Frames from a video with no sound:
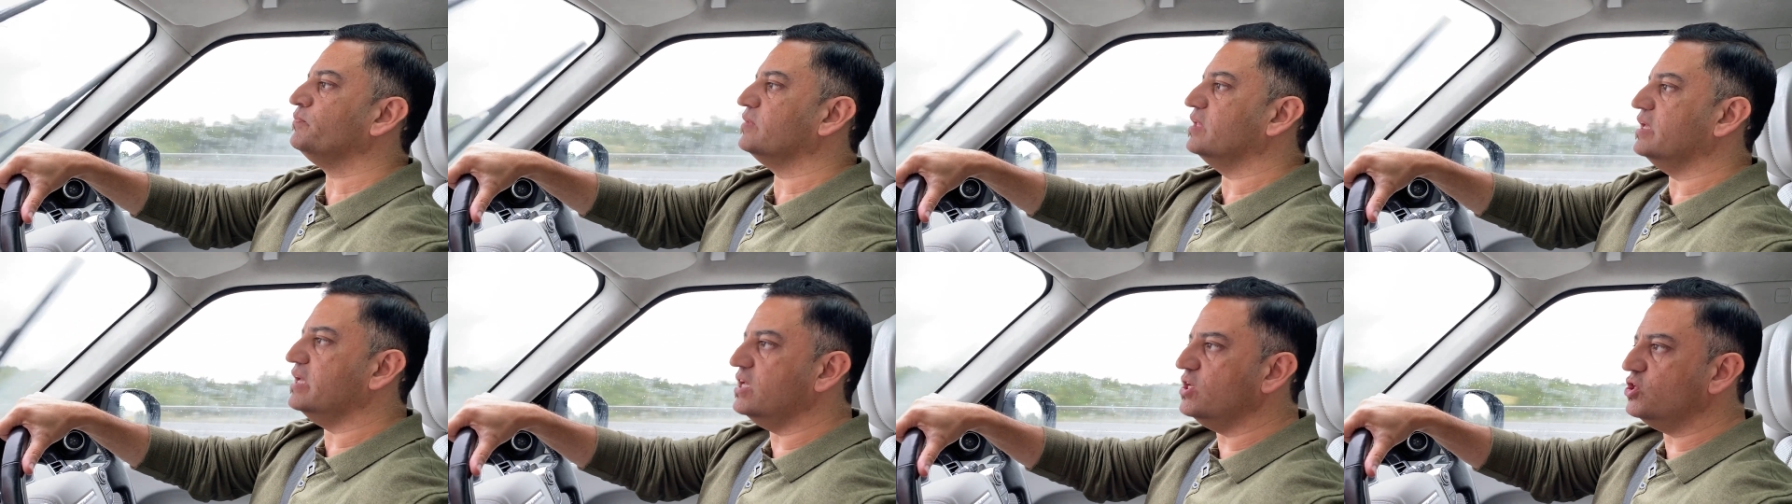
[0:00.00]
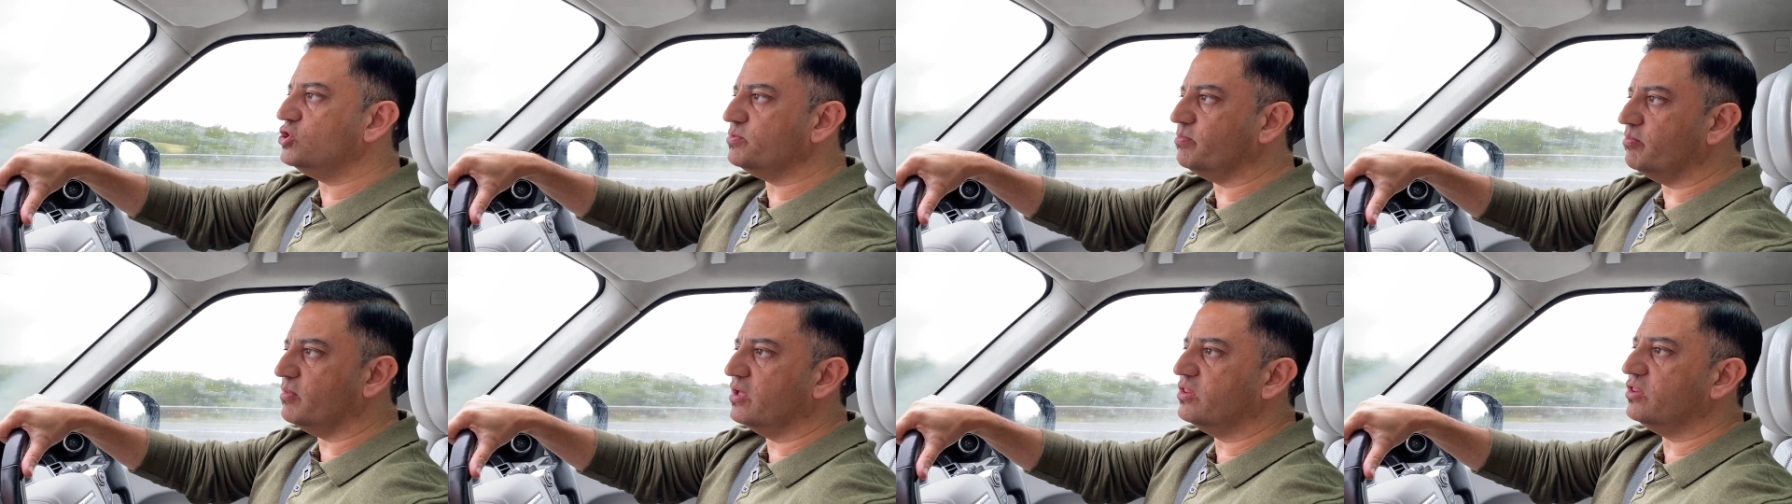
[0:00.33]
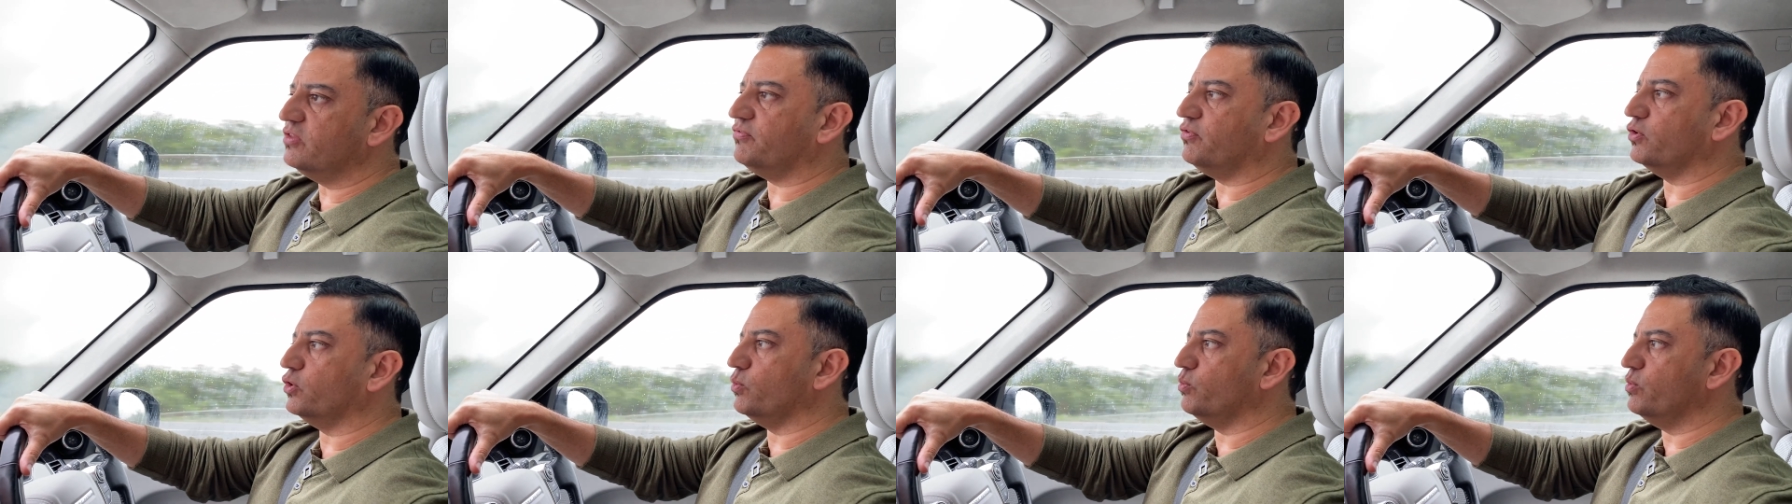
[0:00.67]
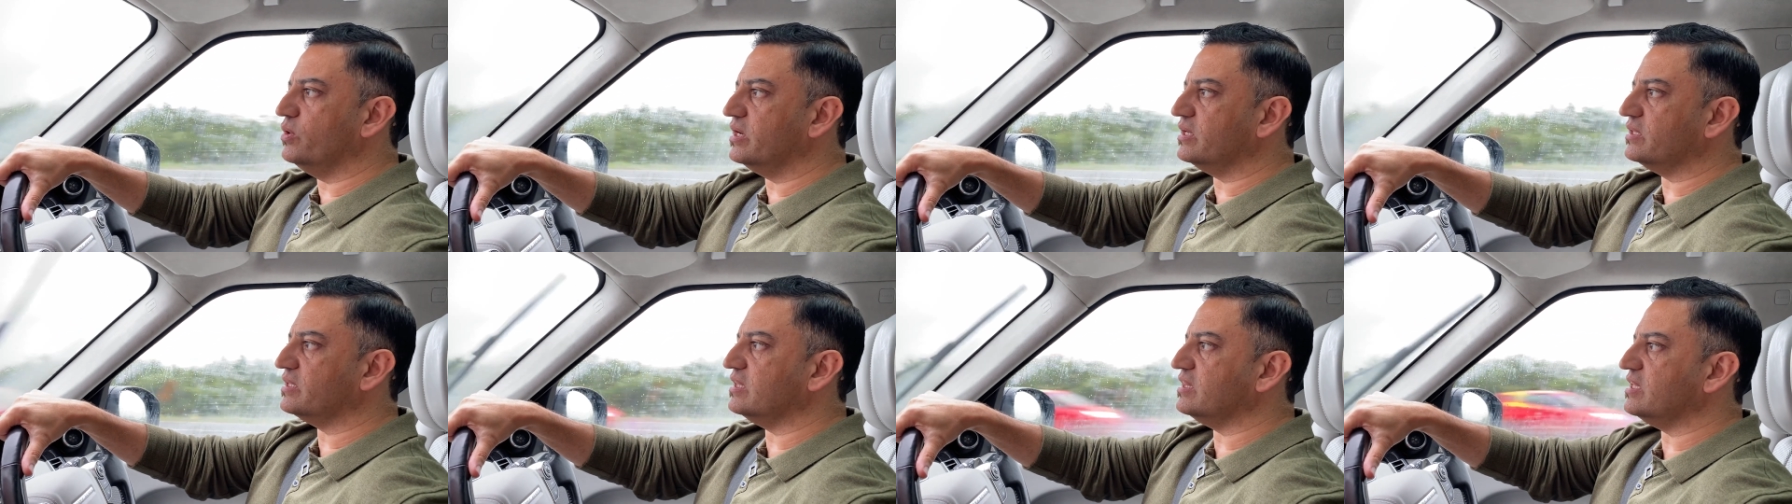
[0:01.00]
each month for the
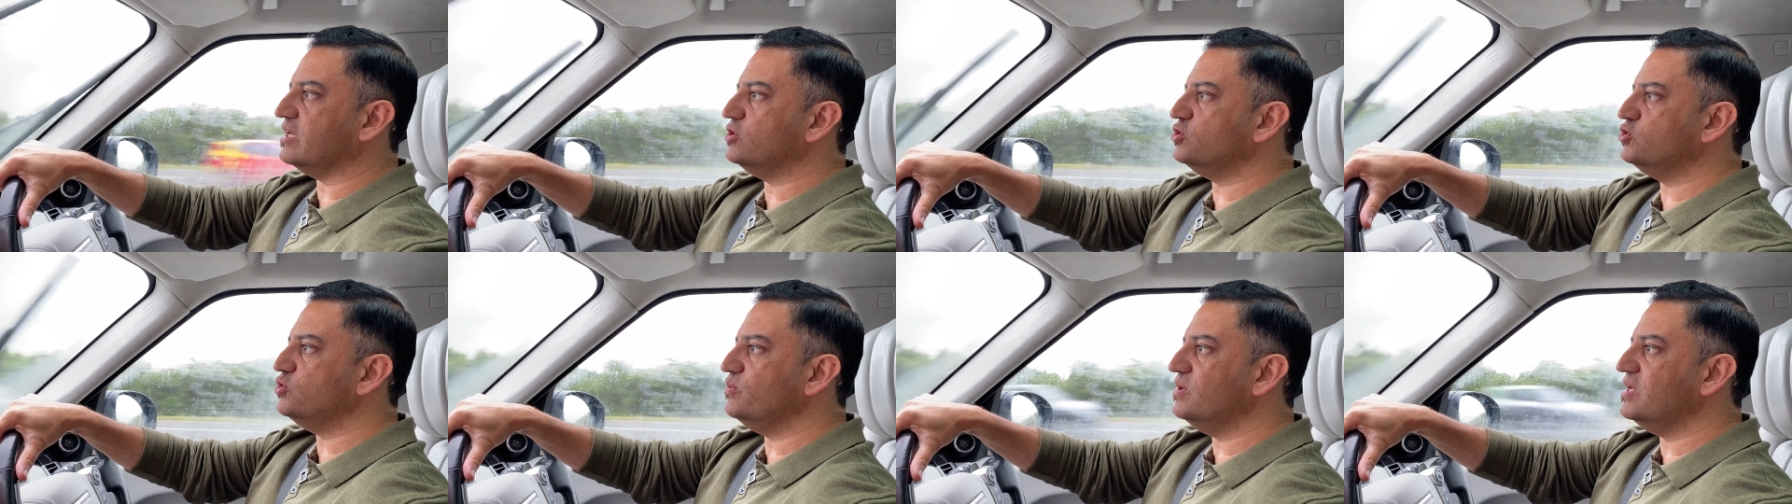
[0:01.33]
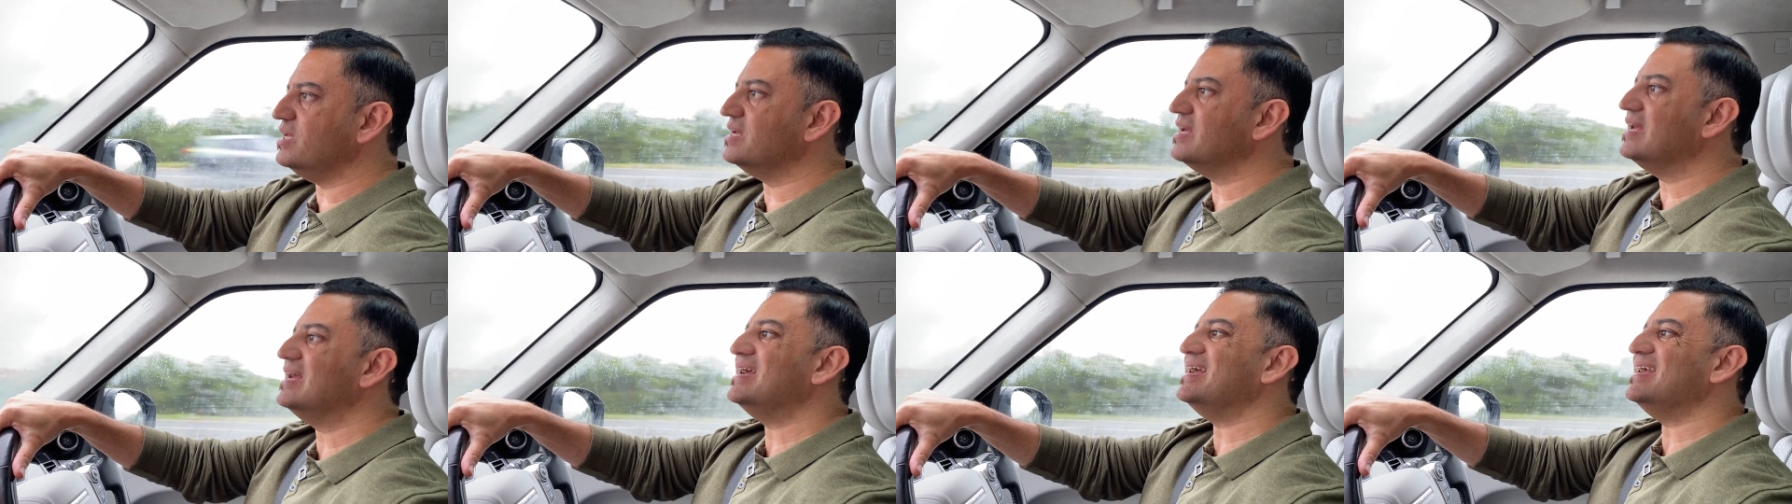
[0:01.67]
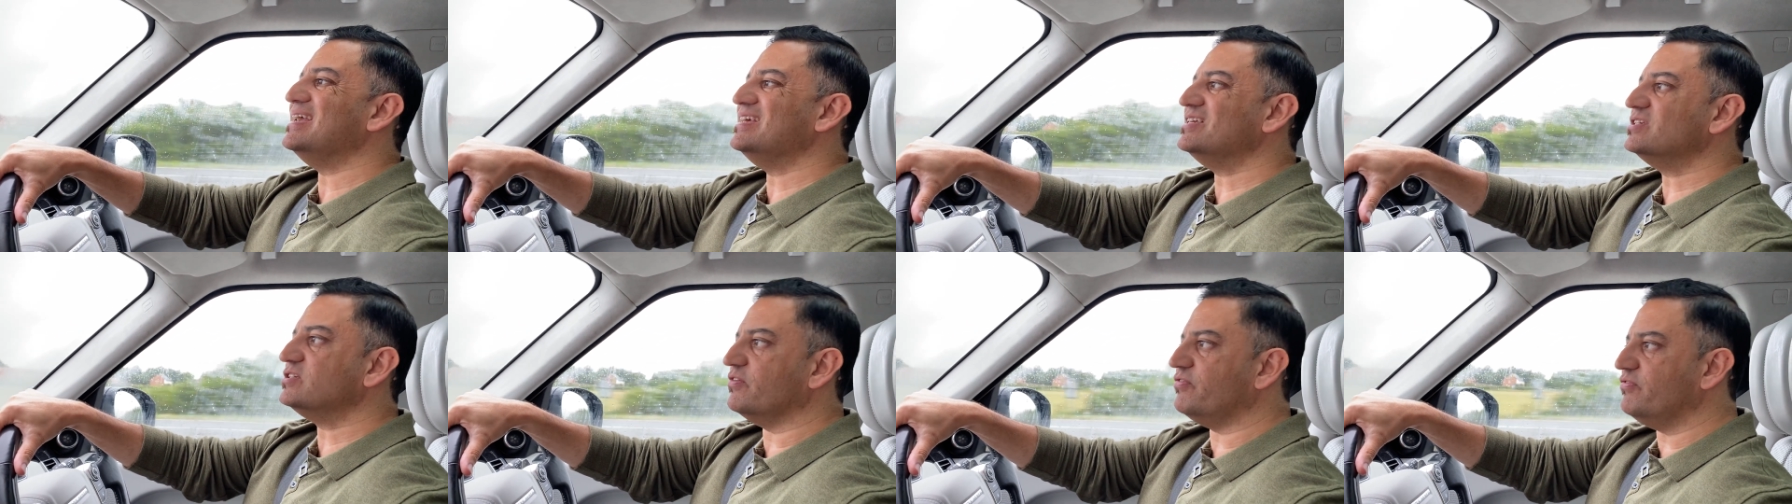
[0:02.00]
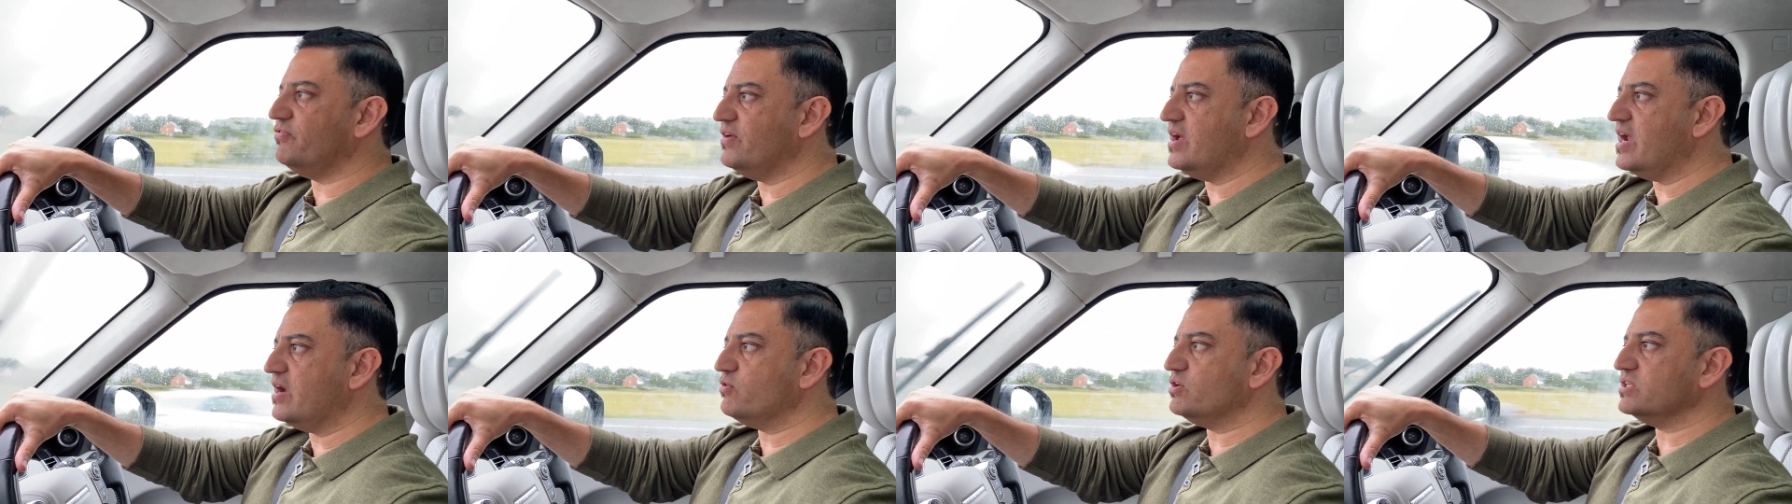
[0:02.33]
work that they're doing is a
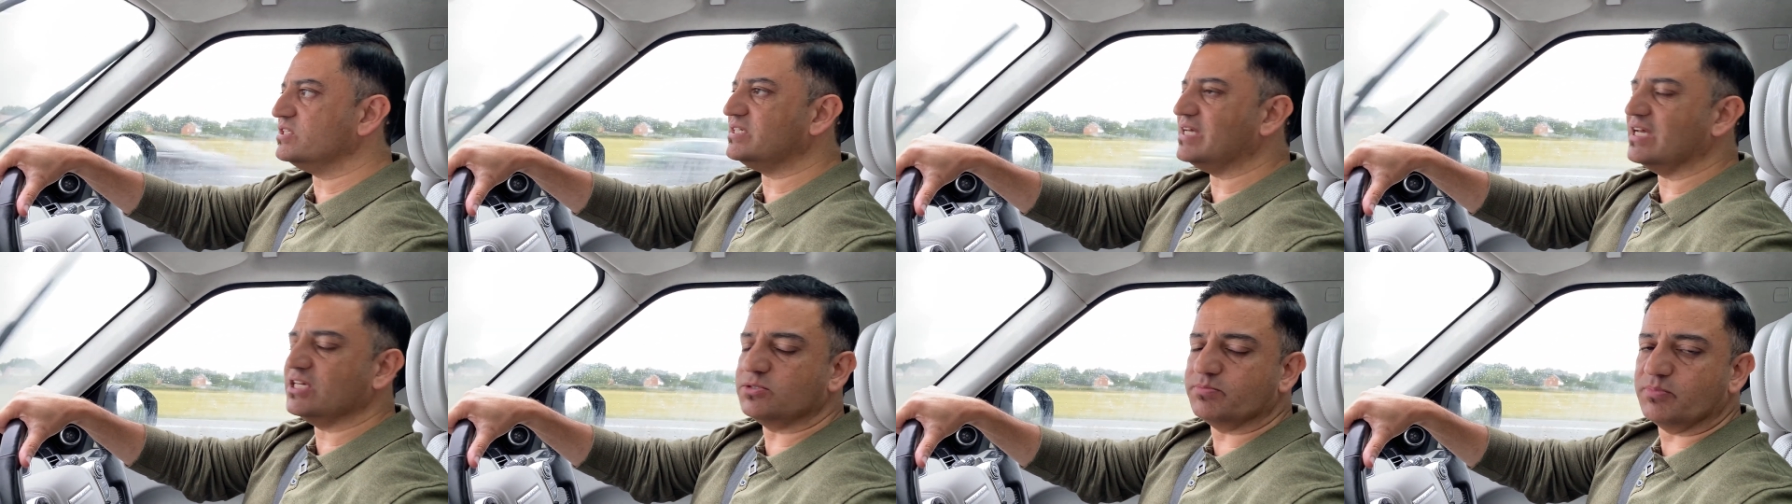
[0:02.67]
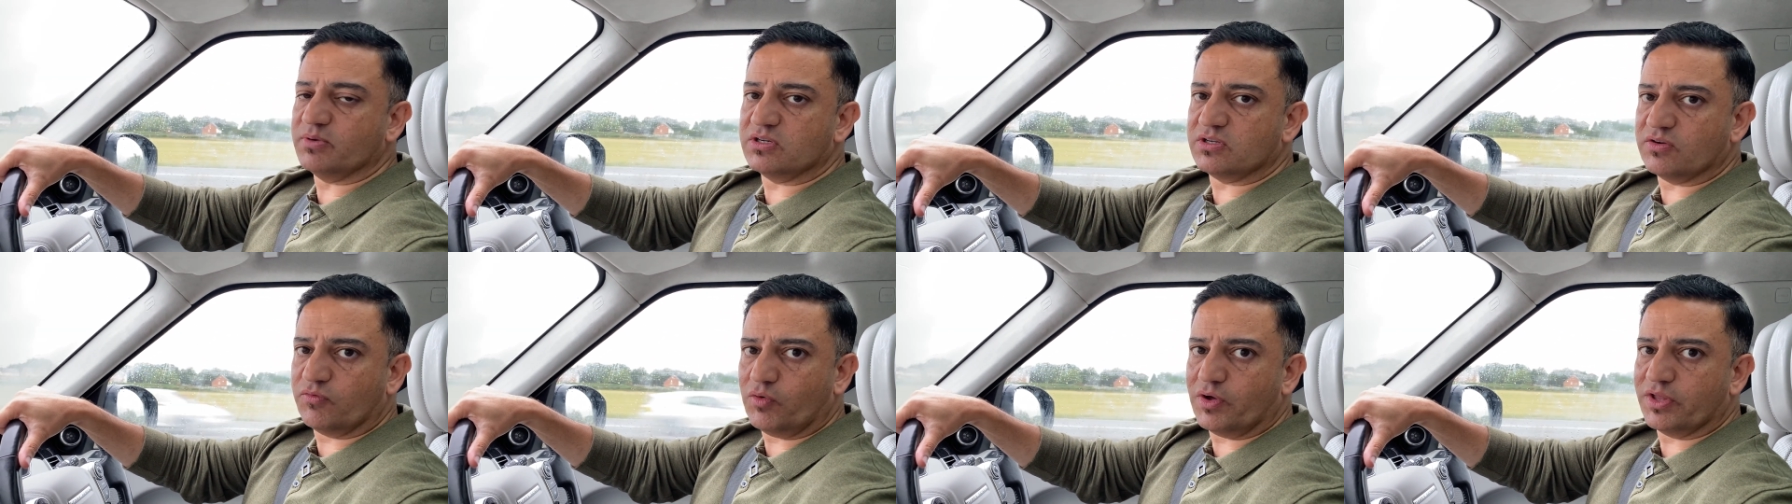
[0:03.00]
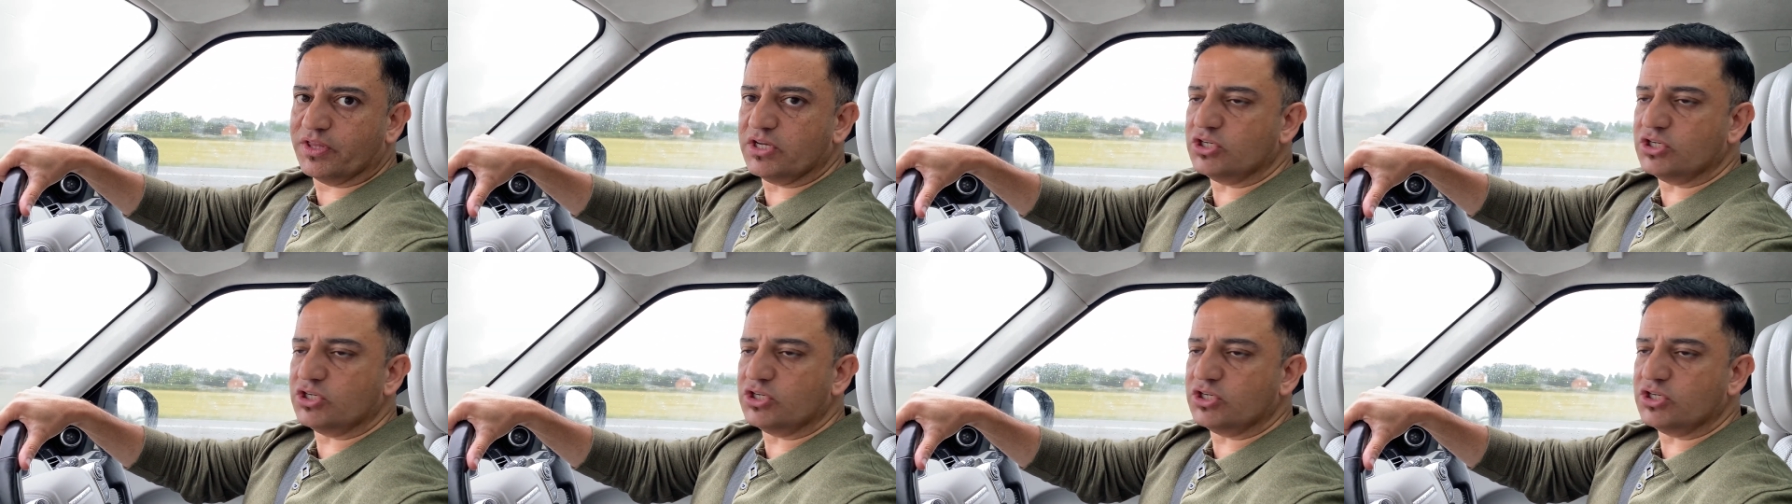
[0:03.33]
fair assessment of what they're